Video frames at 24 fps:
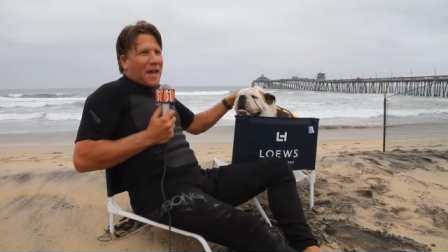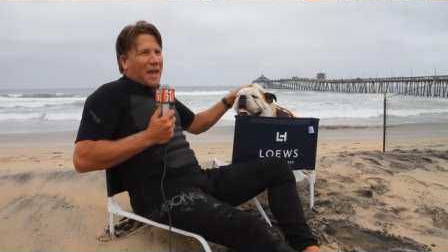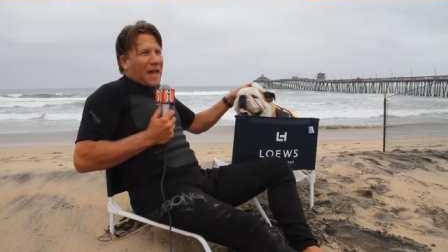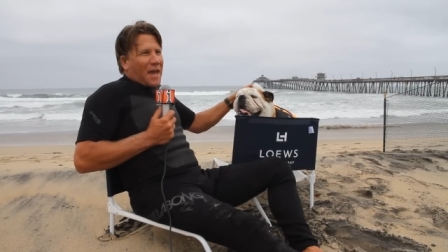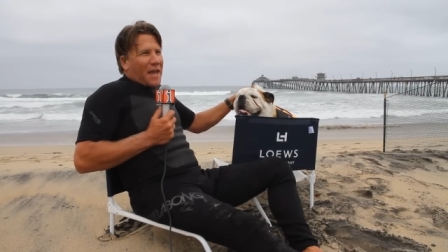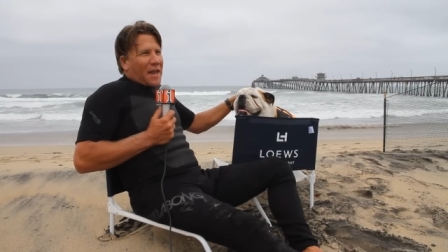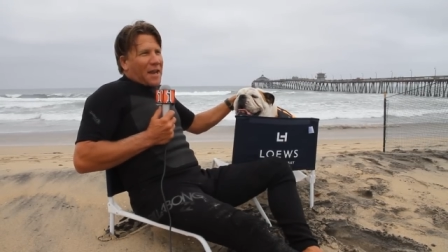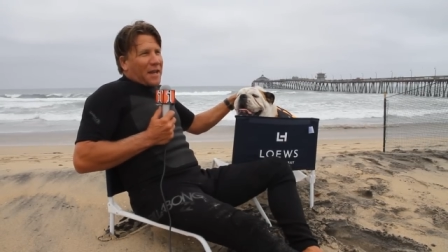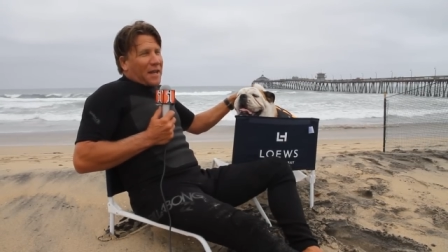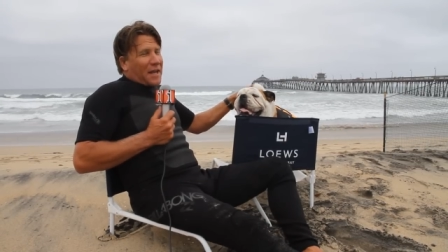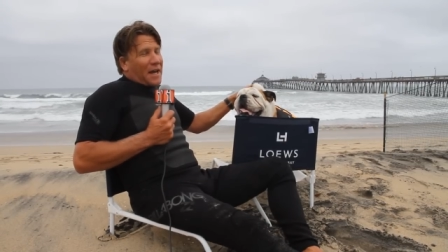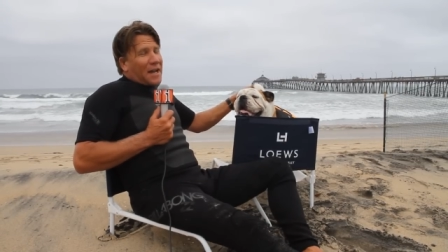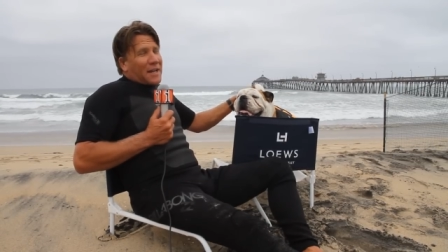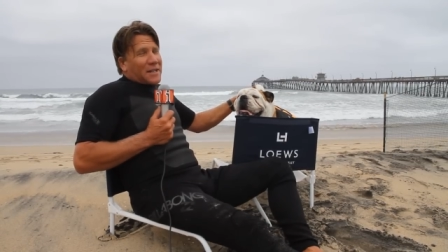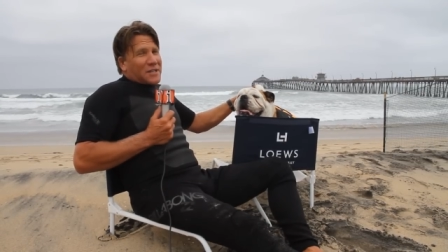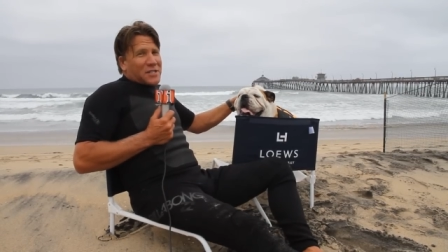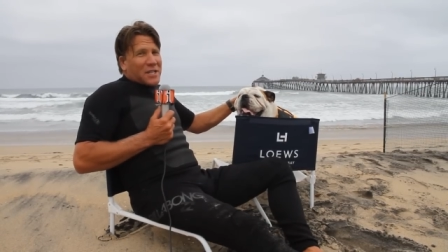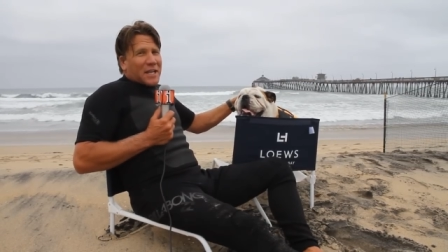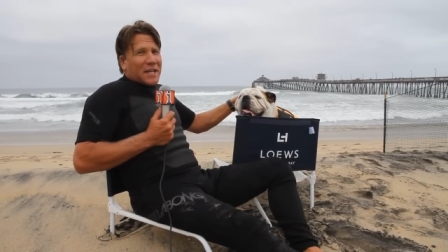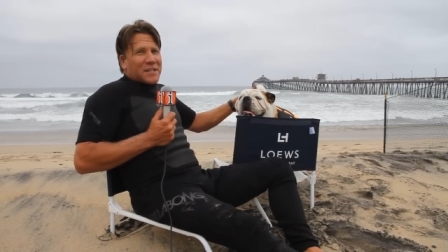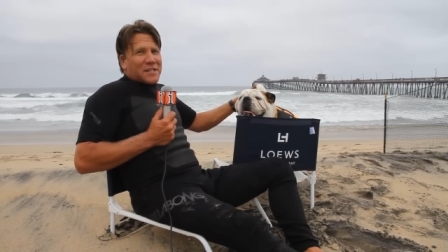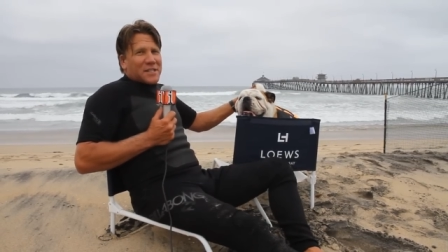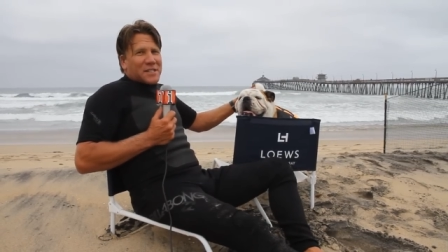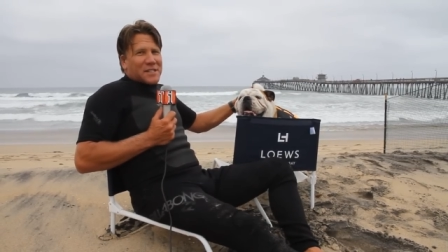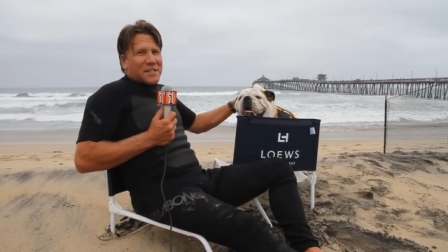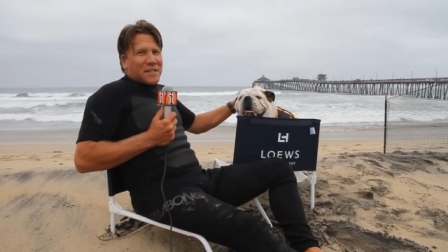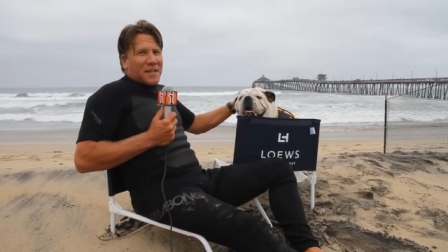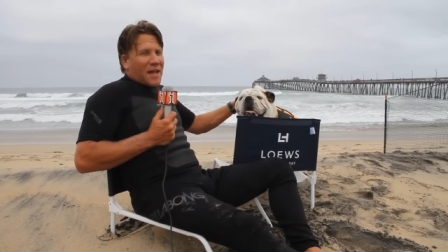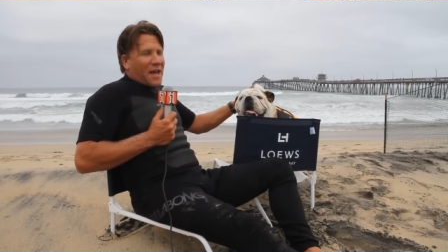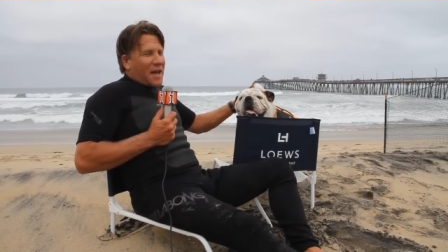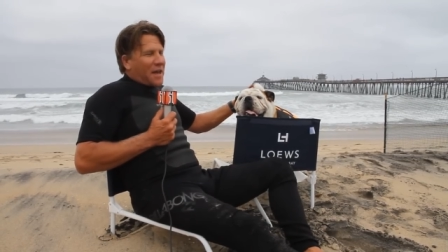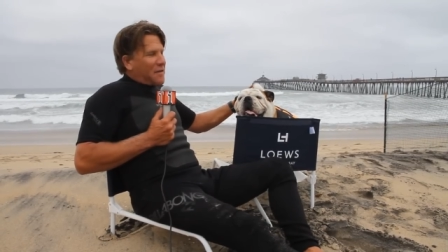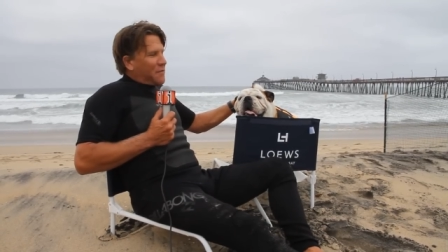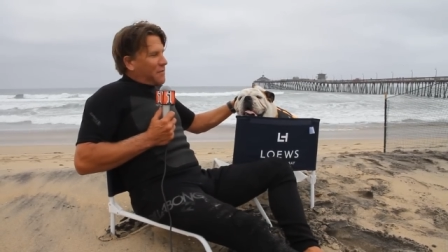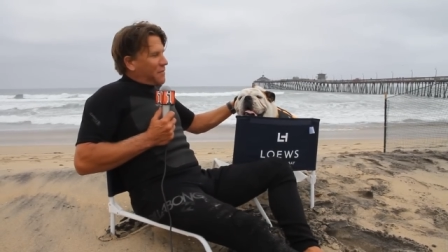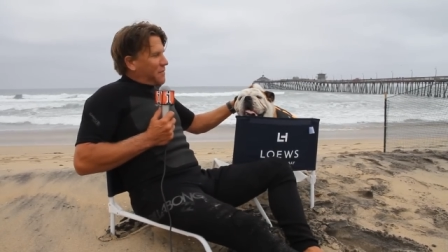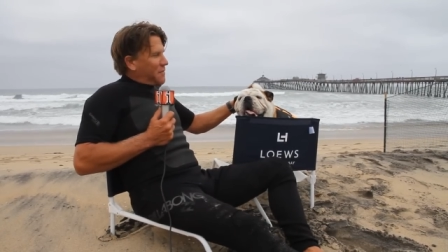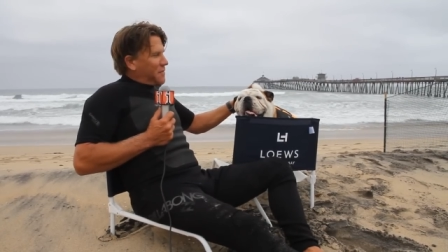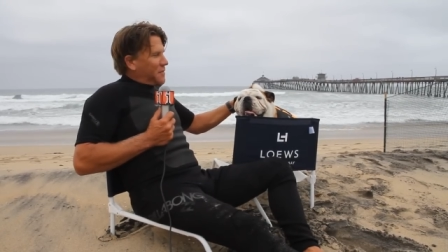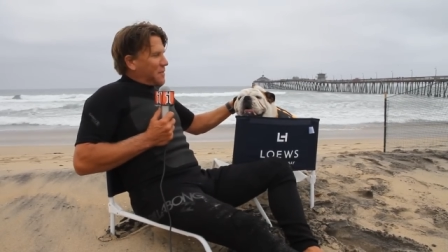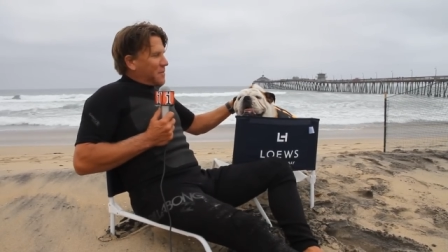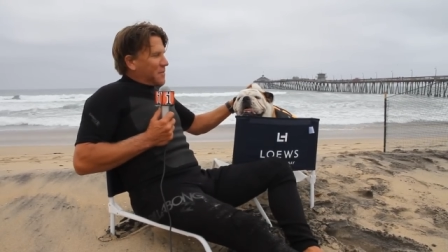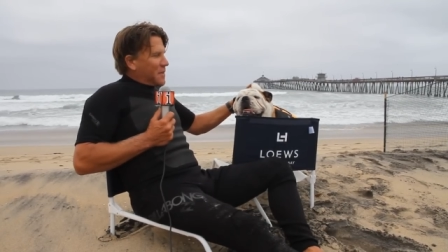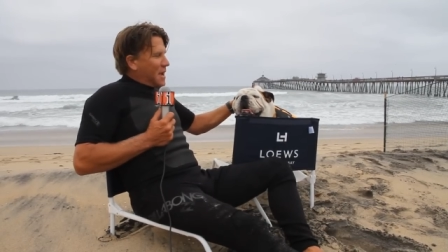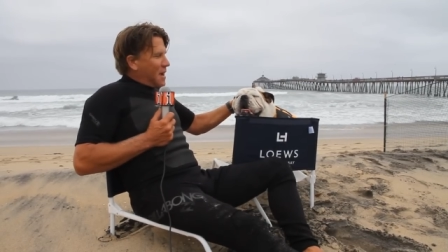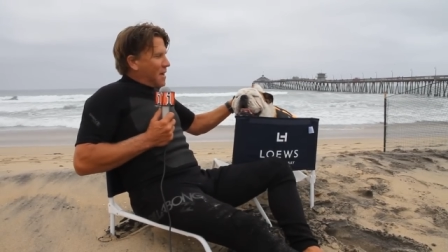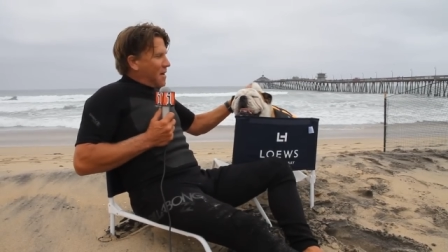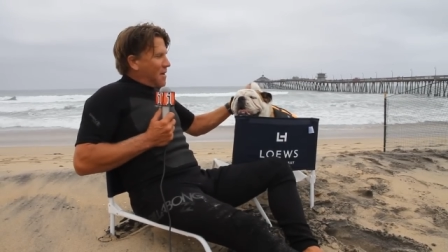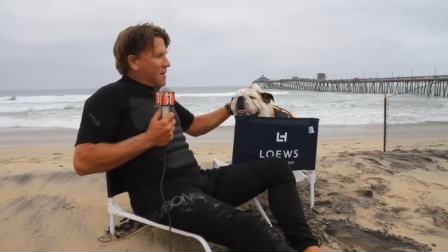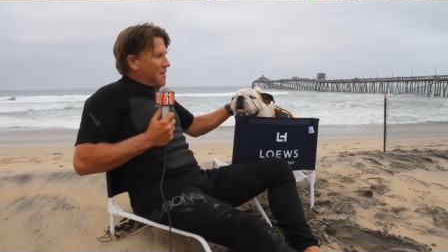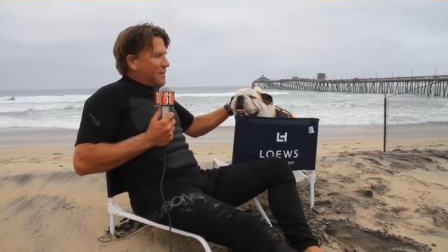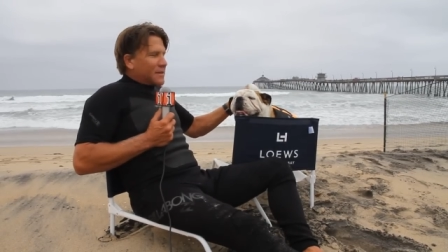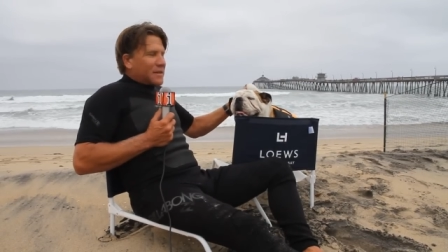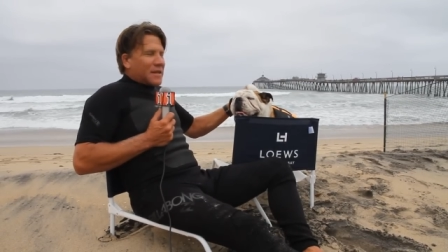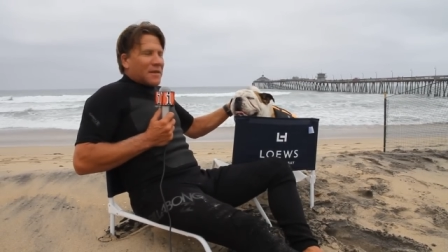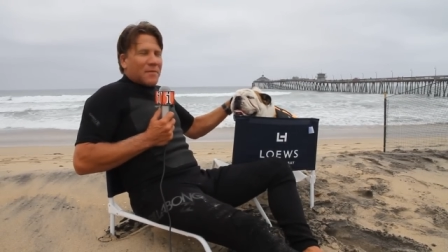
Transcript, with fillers: And it kind of changed his life. From there,